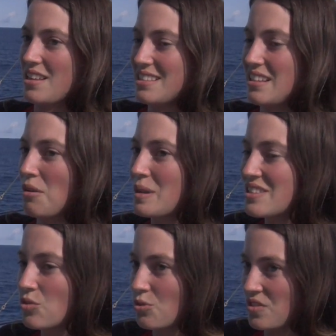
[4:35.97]
settlement
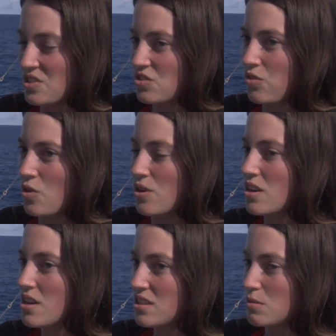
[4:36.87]
surface for
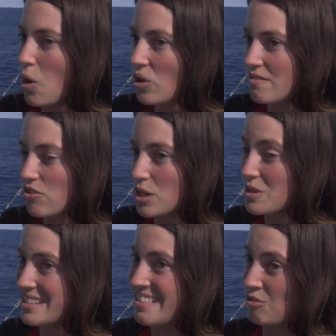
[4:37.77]
small
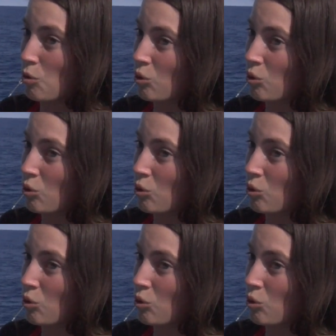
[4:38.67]
invertebrates and then grow